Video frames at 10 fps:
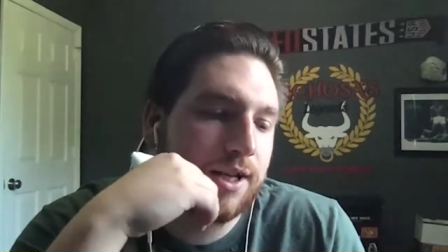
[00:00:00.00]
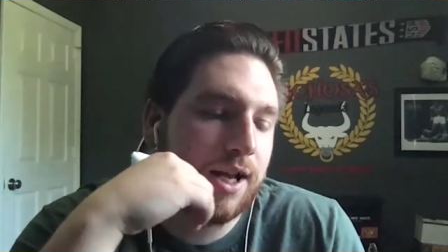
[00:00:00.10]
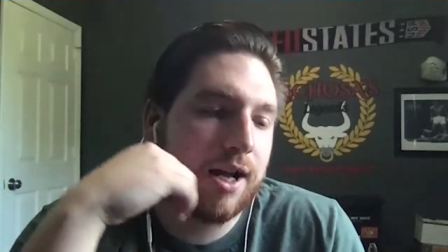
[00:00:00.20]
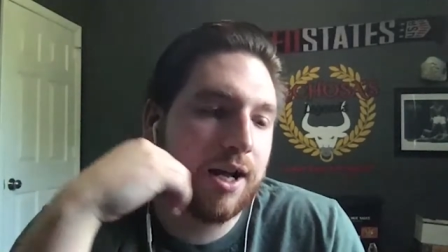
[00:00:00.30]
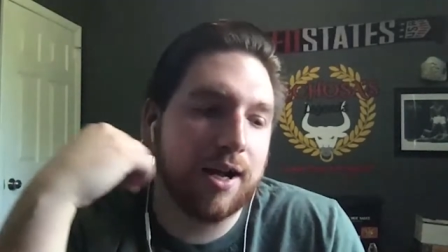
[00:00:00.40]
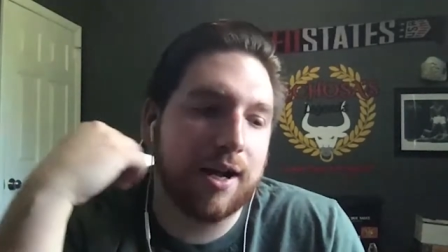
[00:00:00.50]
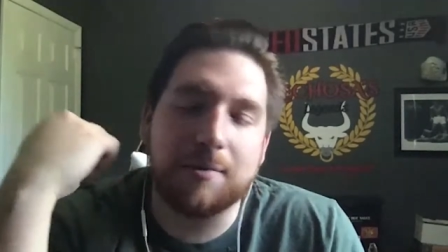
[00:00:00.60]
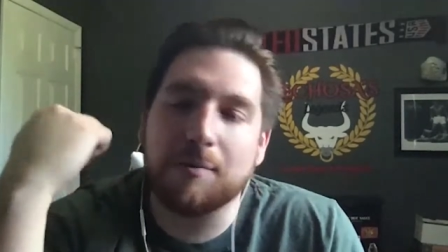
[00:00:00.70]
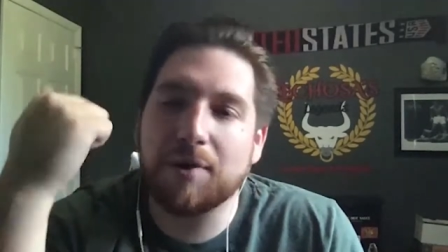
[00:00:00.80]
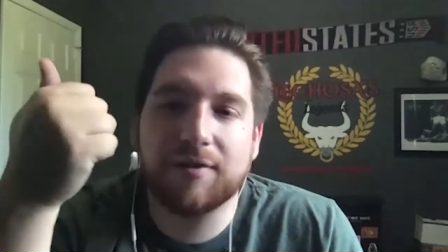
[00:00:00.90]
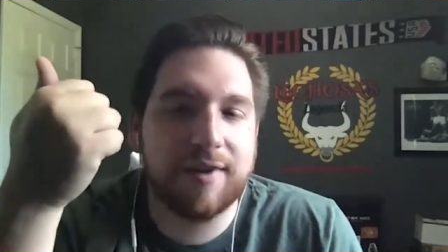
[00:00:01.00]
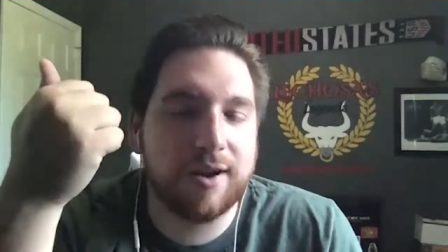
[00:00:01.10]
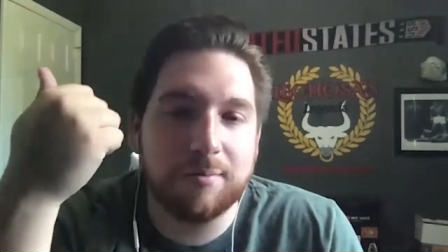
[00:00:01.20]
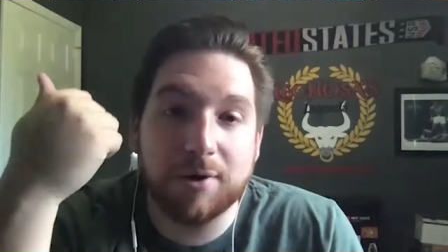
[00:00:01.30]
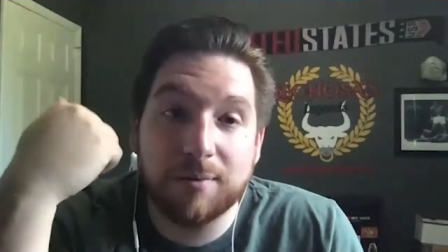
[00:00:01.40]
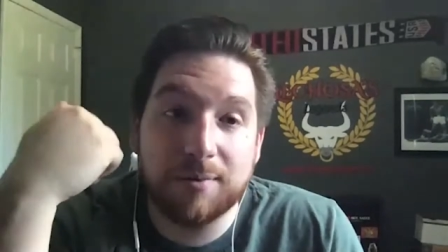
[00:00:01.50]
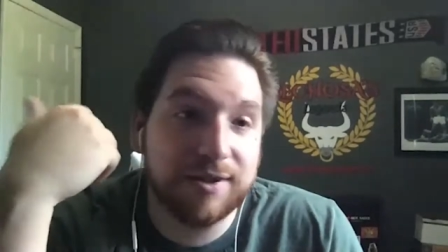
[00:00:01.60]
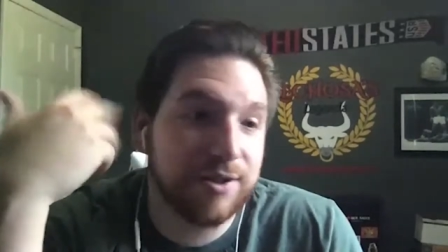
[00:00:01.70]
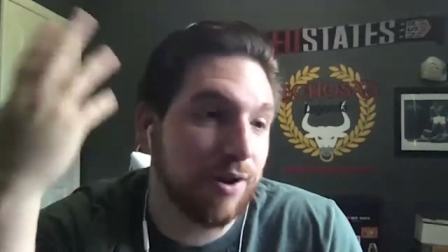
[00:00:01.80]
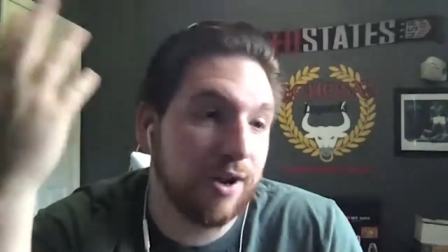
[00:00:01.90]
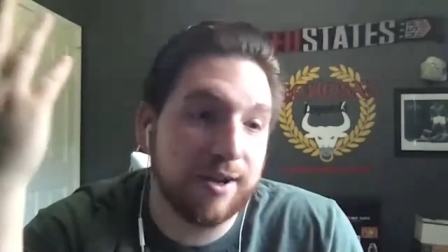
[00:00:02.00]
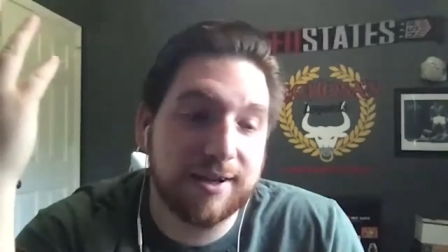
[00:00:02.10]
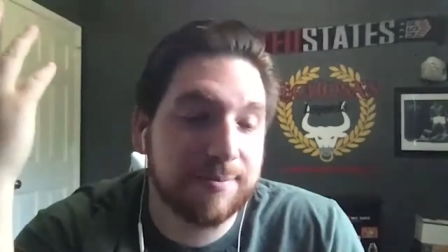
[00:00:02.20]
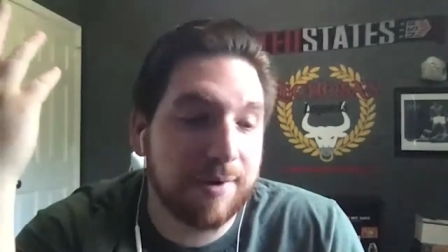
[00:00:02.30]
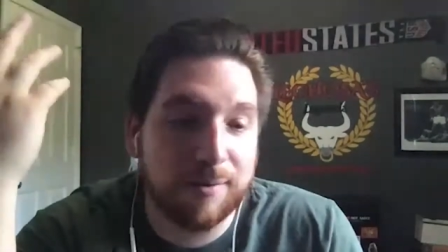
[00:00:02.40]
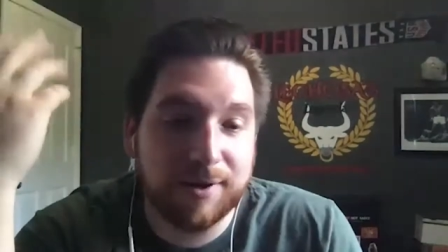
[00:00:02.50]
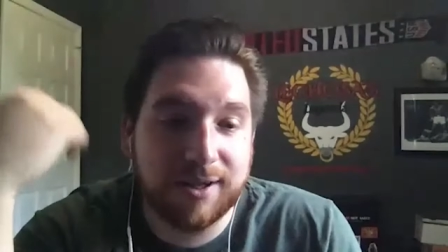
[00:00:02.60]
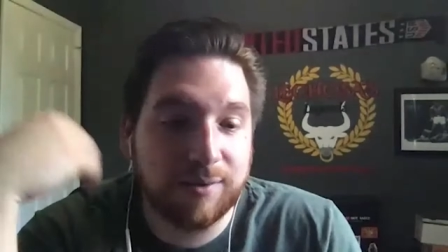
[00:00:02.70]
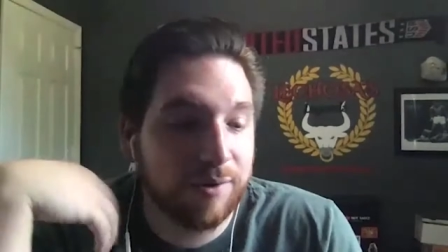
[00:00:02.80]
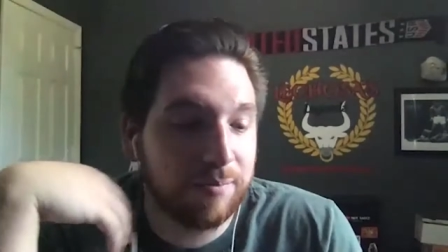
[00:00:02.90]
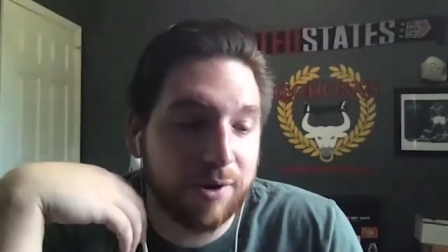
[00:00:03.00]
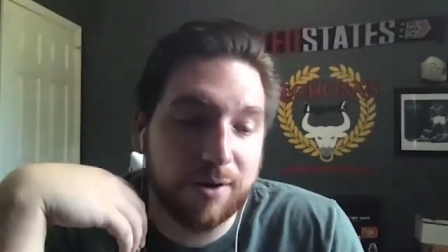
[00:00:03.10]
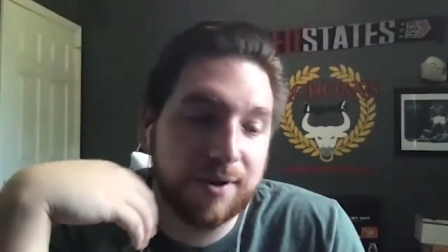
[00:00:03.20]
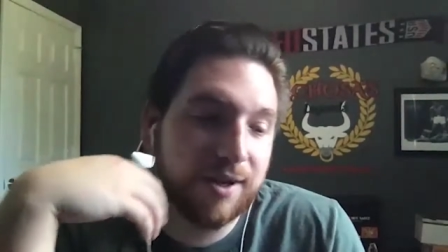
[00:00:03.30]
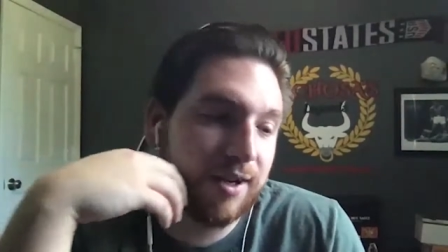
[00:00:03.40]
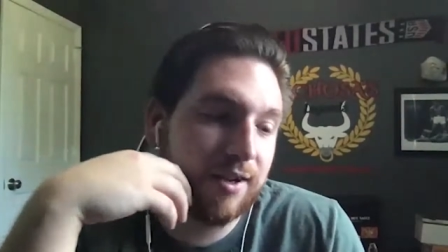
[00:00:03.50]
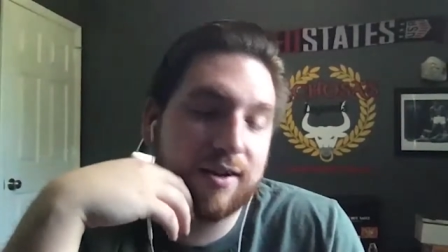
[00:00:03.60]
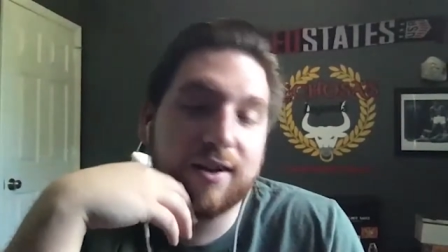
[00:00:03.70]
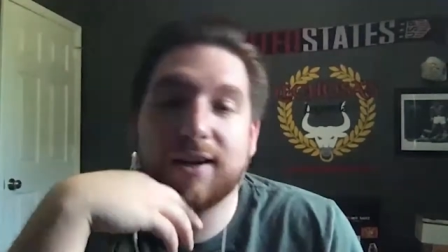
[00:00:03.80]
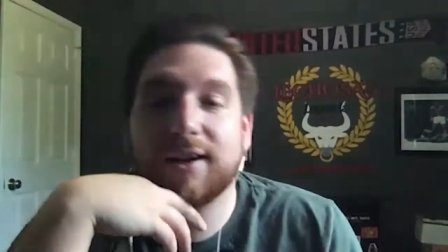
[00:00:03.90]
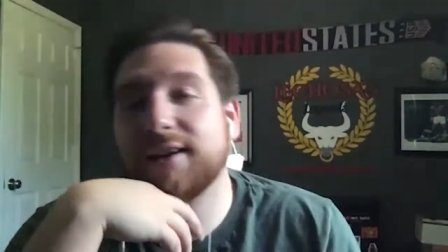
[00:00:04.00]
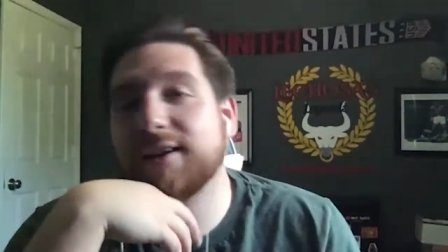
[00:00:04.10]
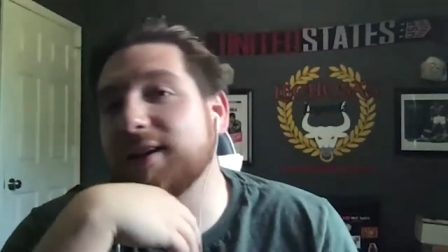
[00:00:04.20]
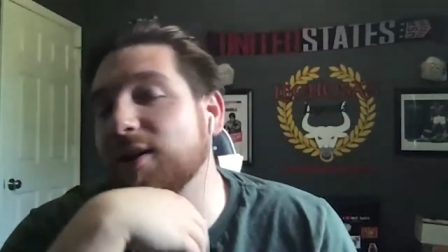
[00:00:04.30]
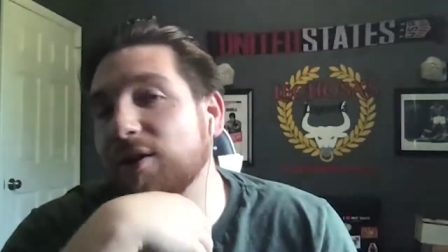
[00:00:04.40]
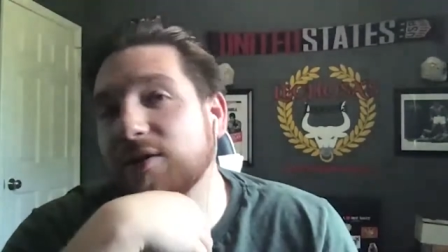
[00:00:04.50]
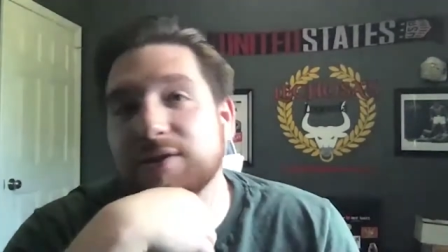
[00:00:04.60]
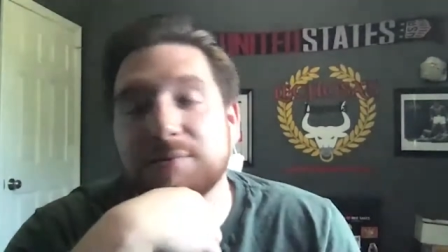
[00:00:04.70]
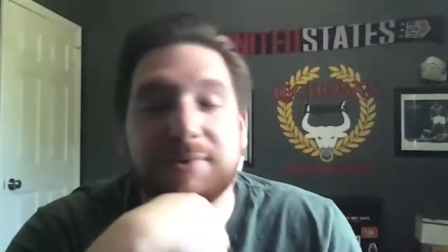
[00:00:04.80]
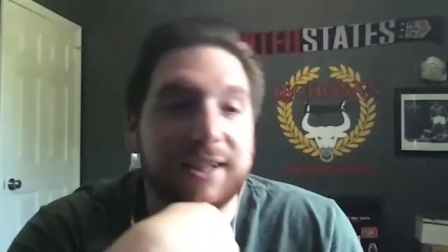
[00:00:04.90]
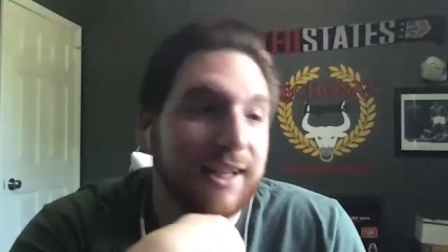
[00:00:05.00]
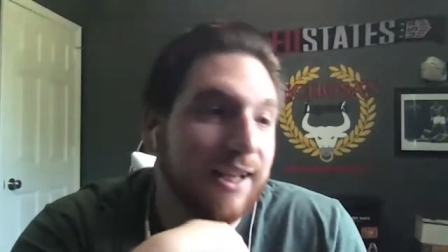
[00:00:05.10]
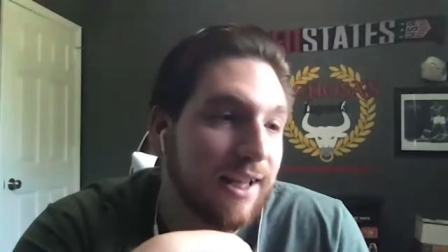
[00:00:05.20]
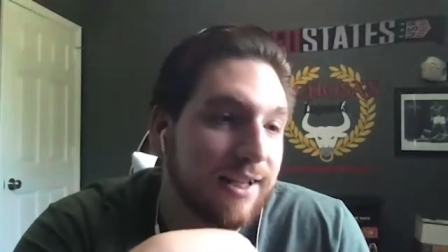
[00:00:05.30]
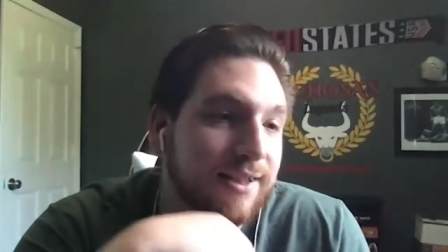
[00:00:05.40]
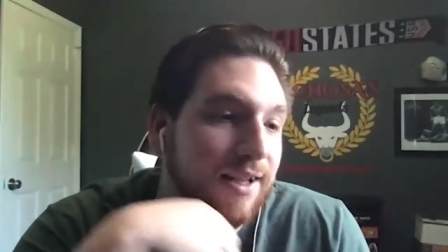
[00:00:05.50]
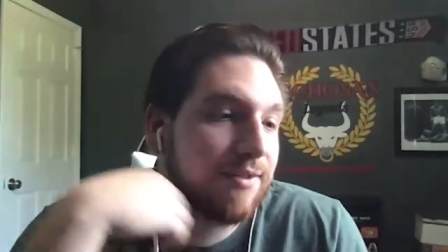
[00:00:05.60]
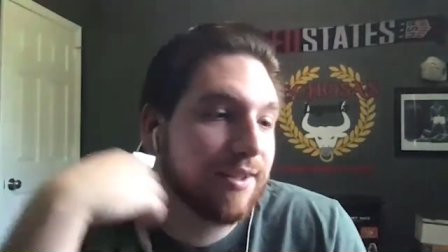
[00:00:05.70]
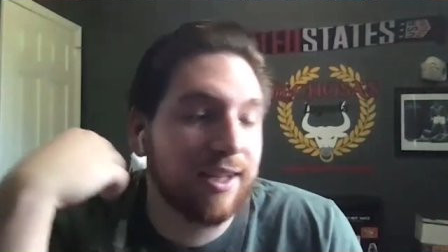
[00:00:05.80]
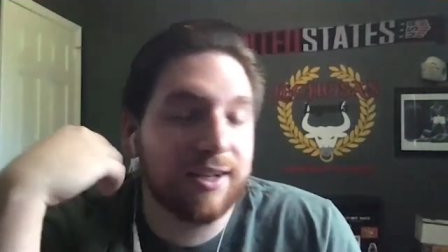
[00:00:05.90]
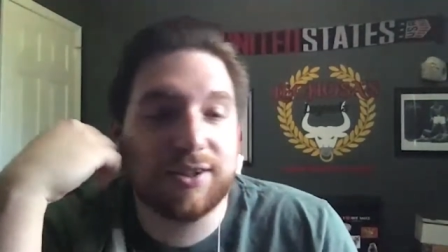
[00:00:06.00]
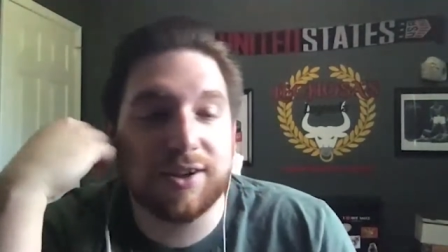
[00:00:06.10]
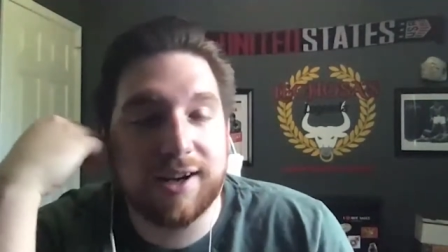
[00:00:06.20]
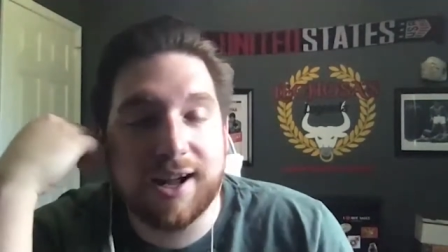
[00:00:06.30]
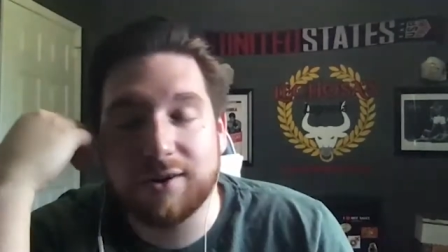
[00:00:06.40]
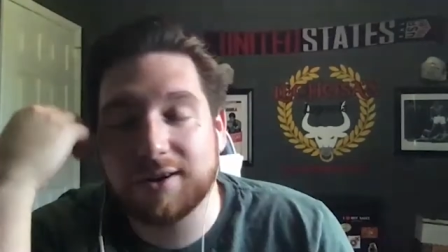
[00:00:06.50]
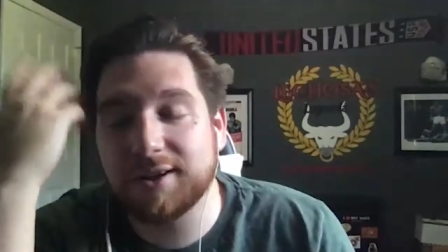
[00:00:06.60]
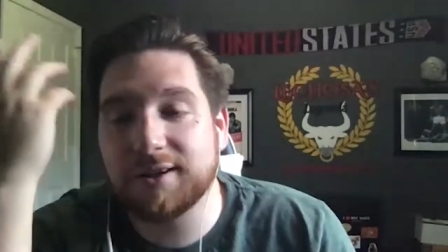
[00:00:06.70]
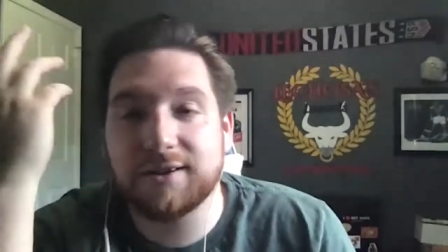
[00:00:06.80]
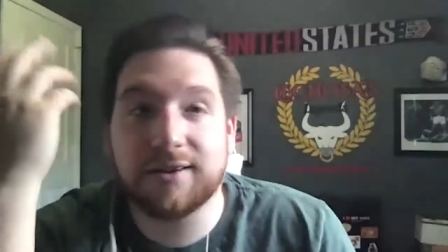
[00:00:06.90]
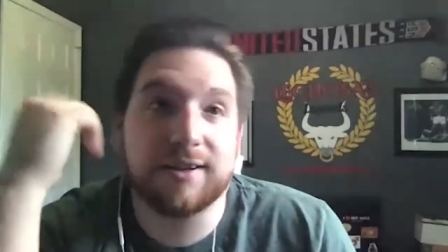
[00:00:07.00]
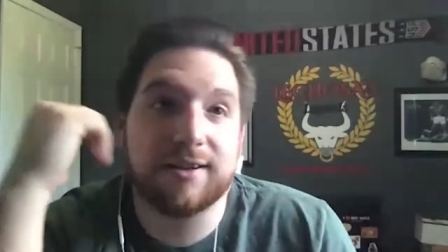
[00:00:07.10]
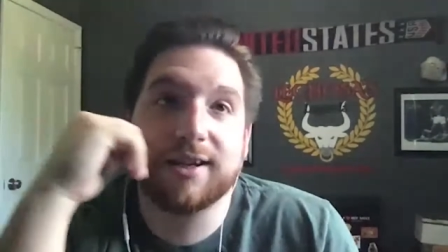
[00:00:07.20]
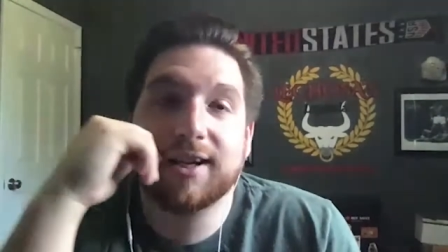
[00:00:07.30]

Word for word: I I'm a big fan of bourbon, so I experimented with bourbon and you know some tequila stuff that didn't turn out good and